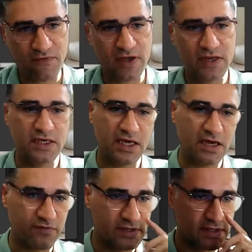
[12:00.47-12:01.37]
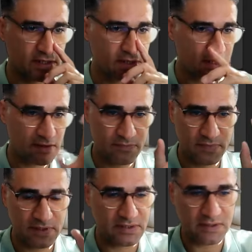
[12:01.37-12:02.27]
refining, everything.
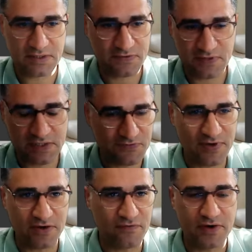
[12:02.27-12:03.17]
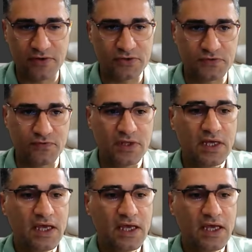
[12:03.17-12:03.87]
It's very useful.